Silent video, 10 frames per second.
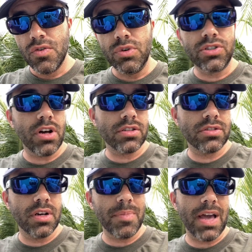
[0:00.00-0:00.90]
We saw
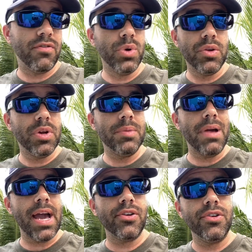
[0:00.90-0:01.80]
some have really
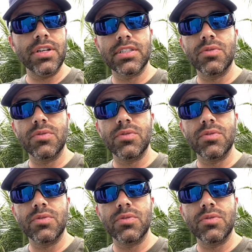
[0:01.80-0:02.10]
bad earnings,